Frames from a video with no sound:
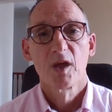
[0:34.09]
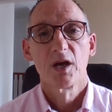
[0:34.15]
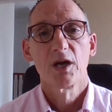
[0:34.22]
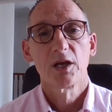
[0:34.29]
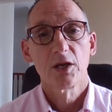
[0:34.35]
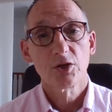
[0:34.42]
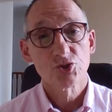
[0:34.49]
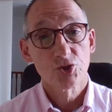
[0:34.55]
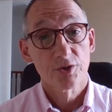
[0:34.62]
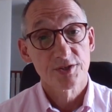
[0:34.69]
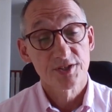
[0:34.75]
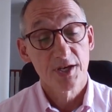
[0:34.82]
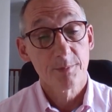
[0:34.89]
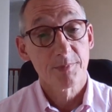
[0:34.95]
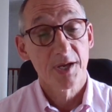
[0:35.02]
Last year I
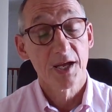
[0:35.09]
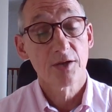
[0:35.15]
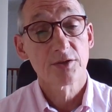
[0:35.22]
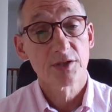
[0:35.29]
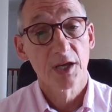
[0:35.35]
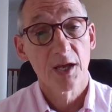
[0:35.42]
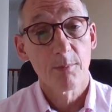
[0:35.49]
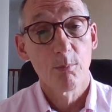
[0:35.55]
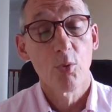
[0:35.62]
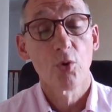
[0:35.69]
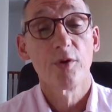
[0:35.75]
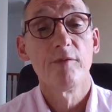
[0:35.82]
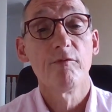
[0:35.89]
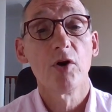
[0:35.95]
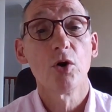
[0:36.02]
stepped down to get
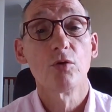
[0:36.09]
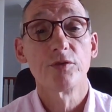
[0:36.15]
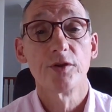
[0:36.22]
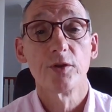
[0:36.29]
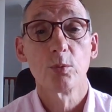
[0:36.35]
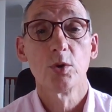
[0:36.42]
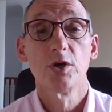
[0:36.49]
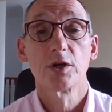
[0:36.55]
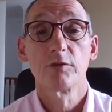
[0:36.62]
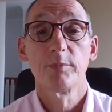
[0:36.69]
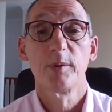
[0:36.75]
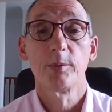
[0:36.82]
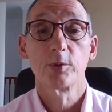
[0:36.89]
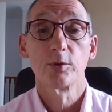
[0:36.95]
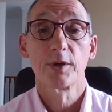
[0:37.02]
more involved in the work of
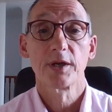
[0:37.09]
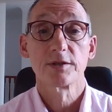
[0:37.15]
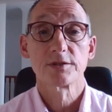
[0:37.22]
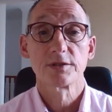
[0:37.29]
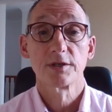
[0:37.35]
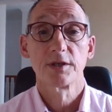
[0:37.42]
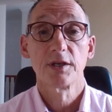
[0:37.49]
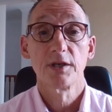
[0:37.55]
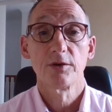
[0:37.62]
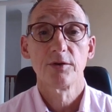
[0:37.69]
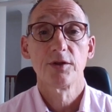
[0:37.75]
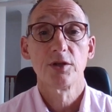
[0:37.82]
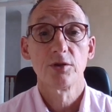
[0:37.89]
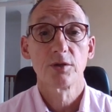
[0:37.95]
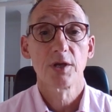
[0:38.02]
biblical counselling here
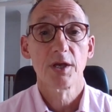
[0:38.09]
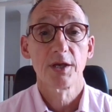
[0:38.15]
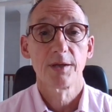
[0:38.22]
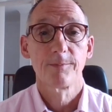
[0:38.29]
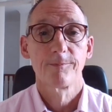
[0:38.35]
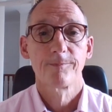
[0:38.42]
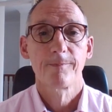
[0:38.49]
in the UK.